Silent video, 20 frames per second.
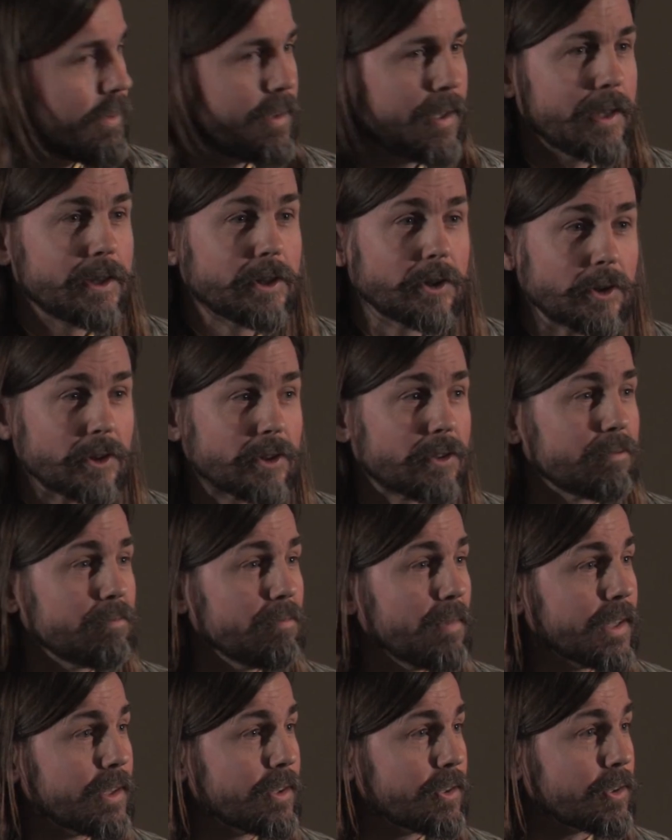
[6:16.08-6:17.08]
It's
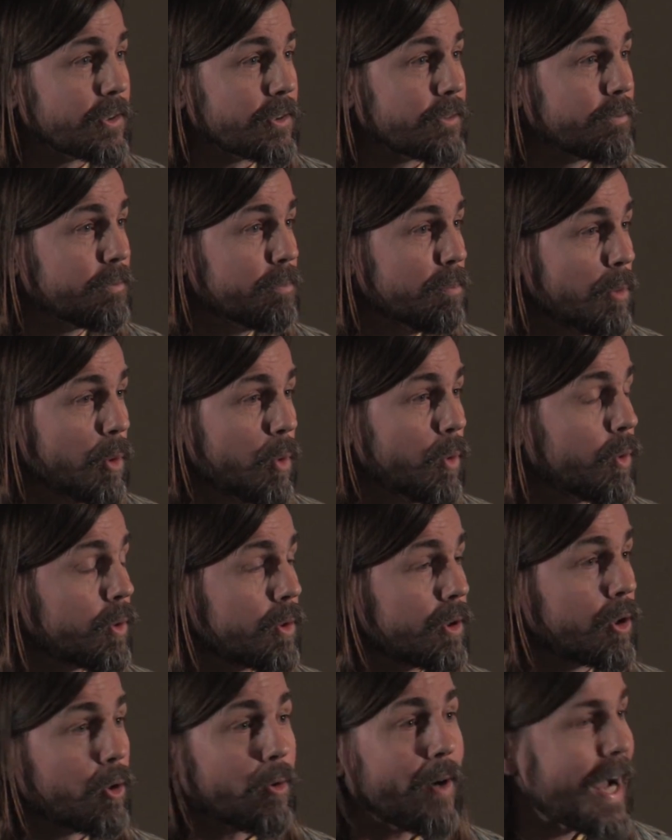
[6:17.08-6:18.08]
just more
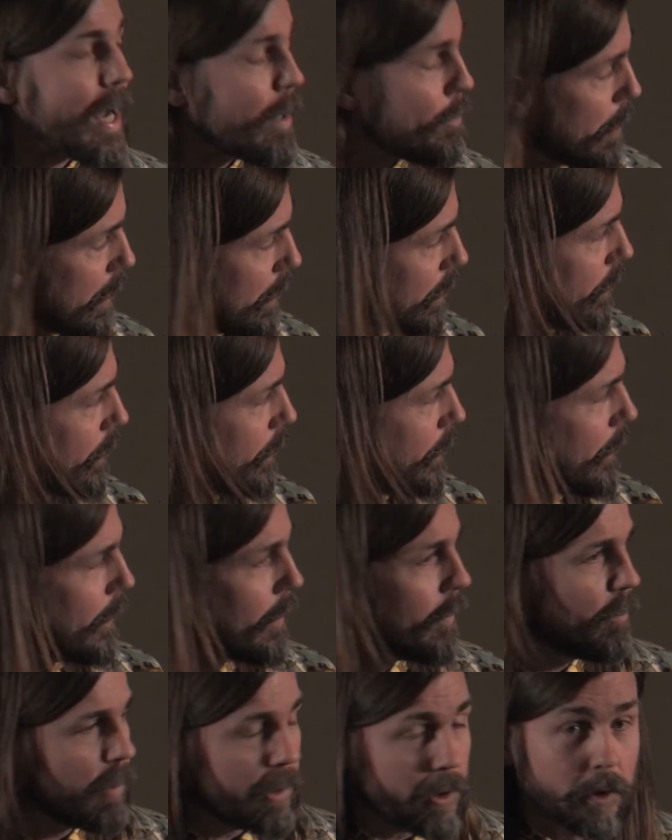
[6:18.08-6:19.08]
crap.
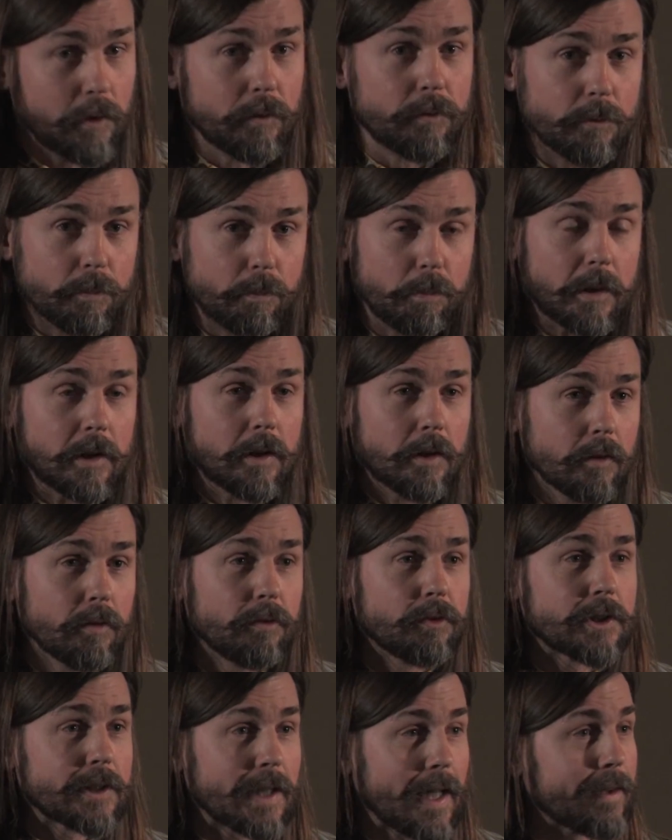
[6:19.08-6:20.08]
But
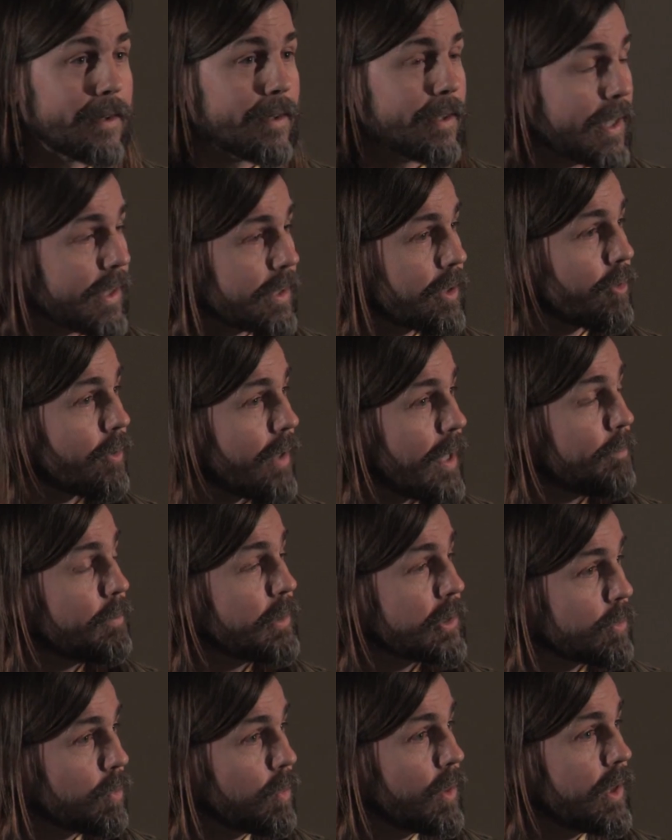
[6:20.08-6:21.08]
you've said that crap
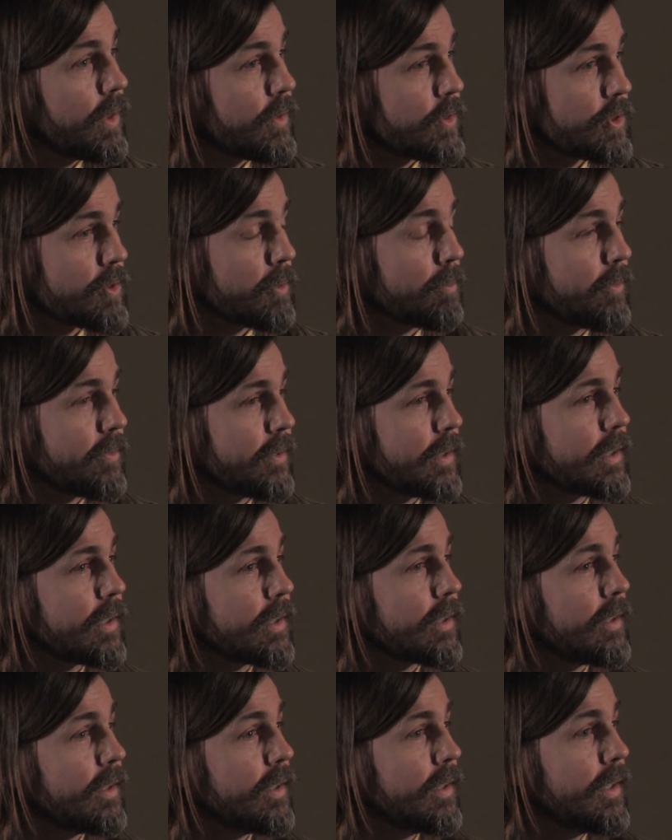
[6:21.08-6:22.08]
is worth
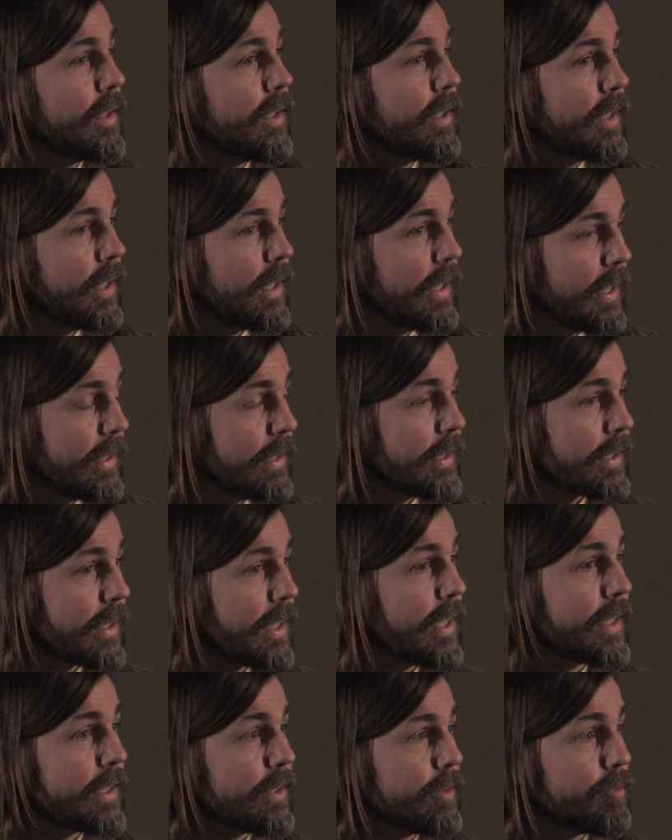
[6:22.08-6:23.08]
something in a
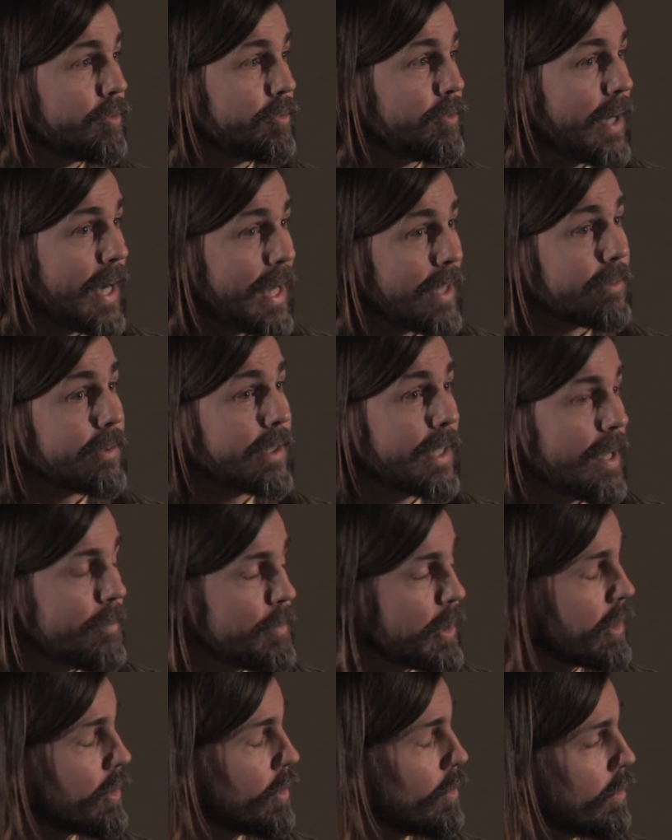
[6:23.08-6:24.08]
kind of
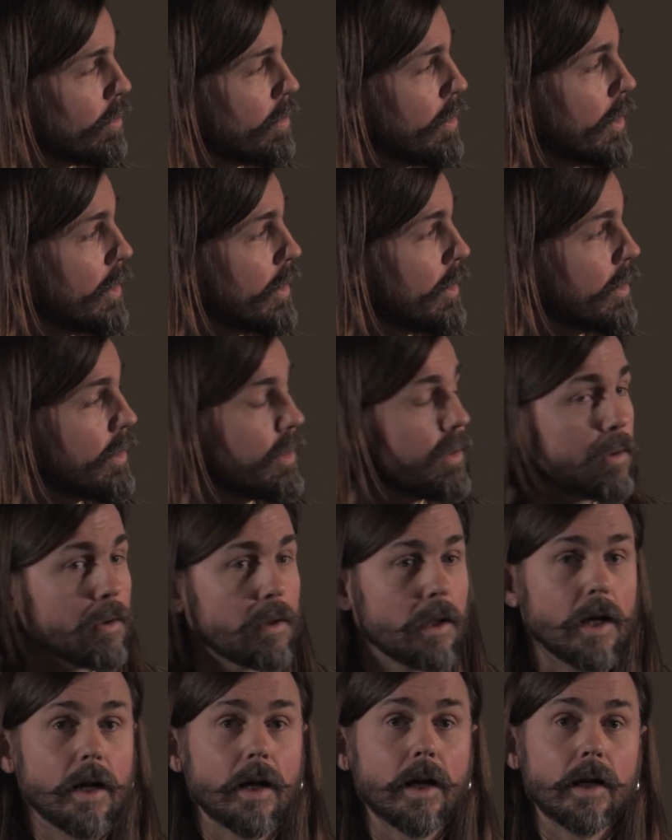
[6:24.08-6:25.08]
alchemical,
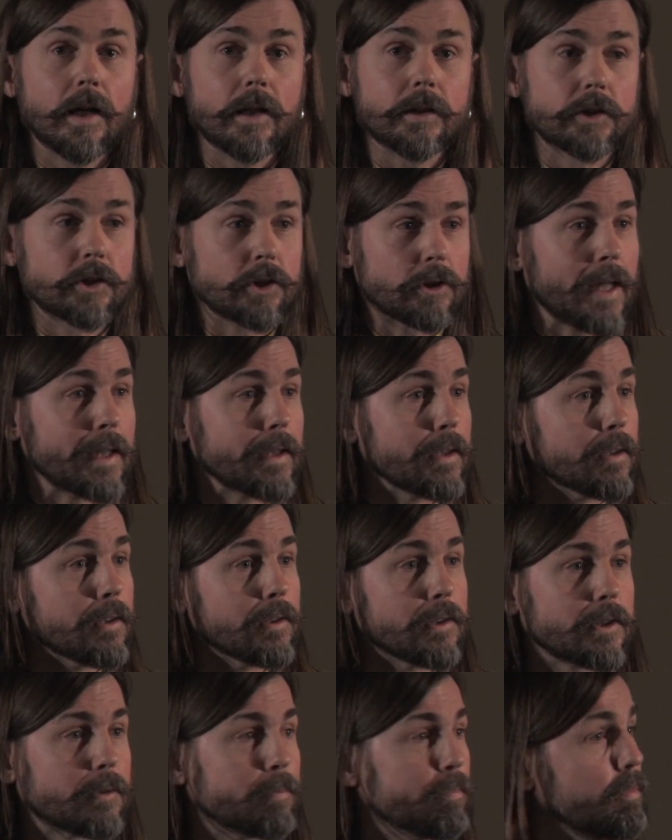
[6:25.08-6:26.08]

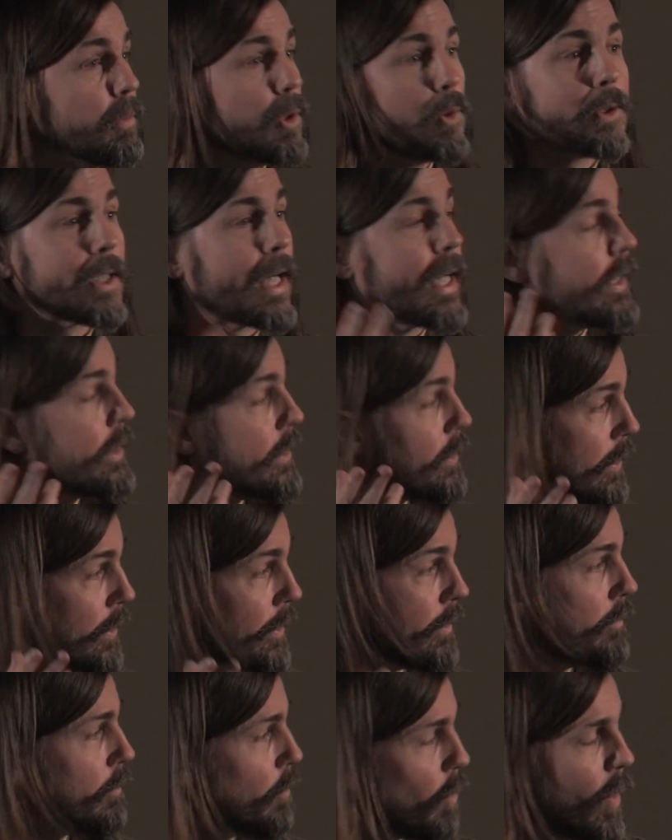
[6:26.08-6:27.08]

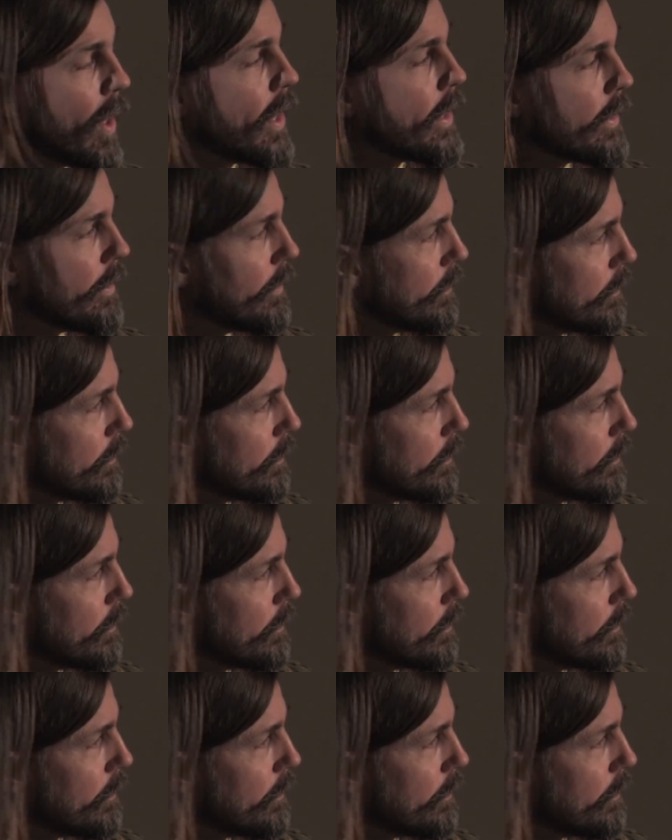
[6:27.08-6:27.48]
transmutating way.